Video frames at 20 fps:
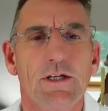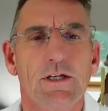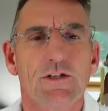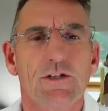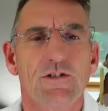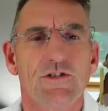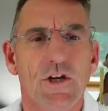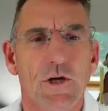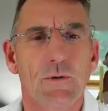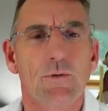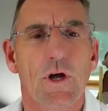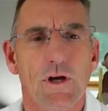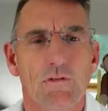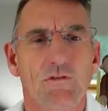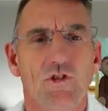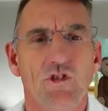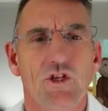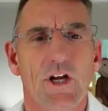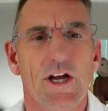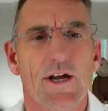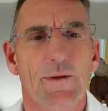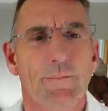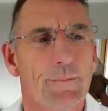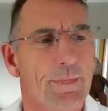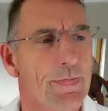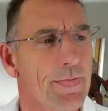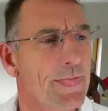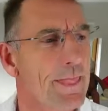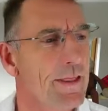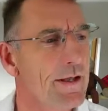Don't overshare.
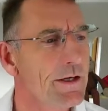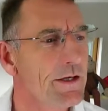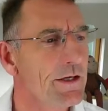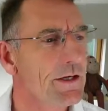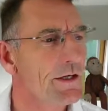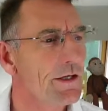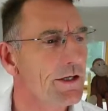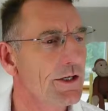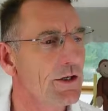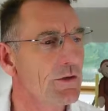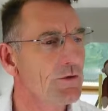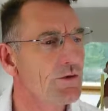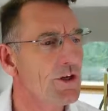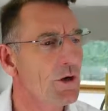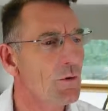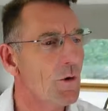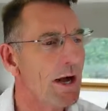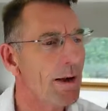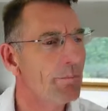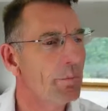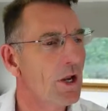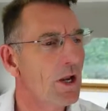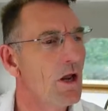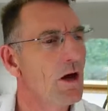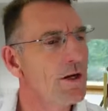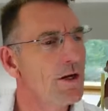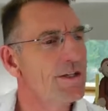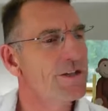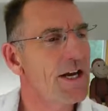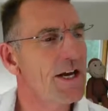So our
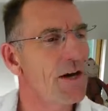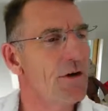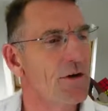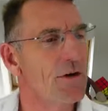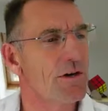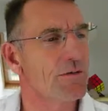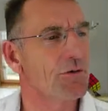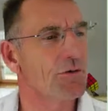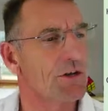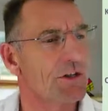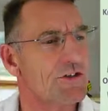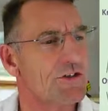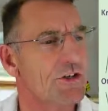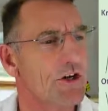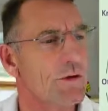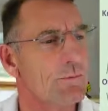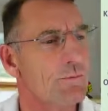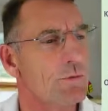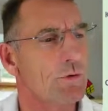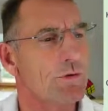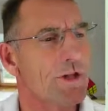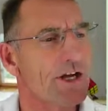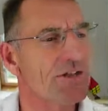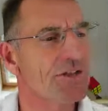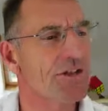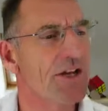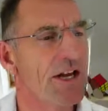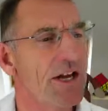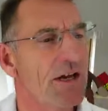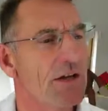blind area, for example, that's
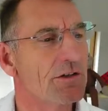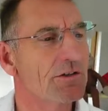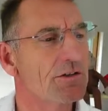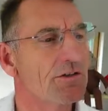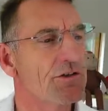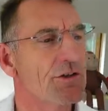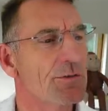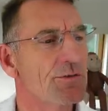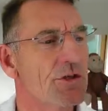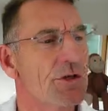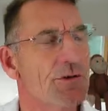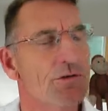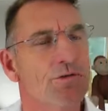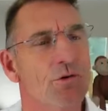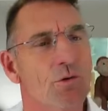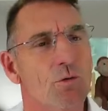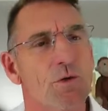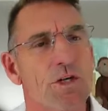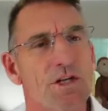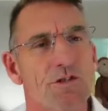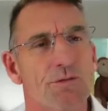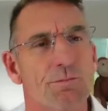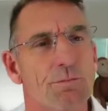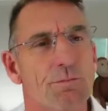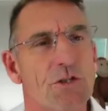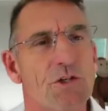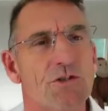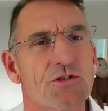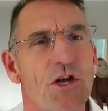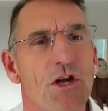there sometimes for a reason,
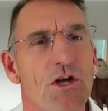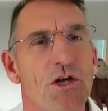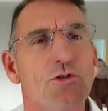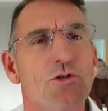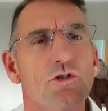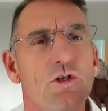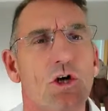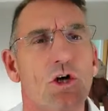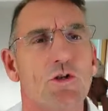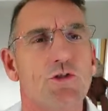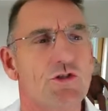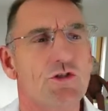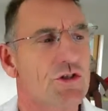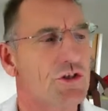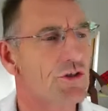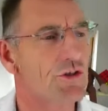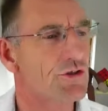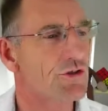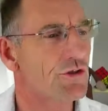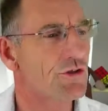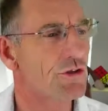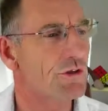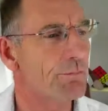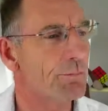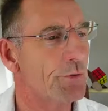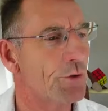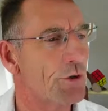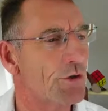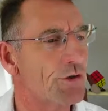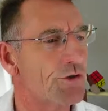because our unconscious sort of
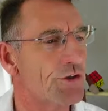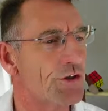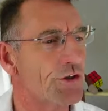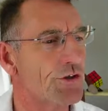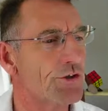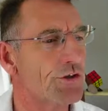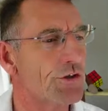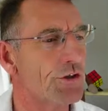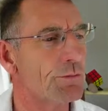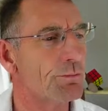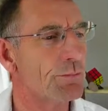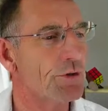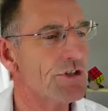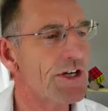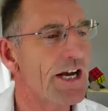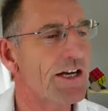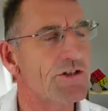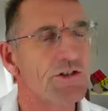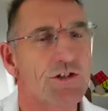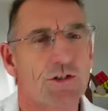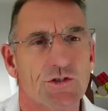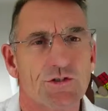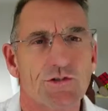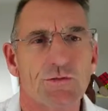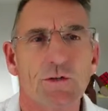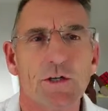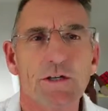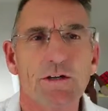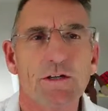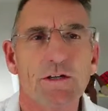prods us to protect us,
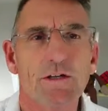right?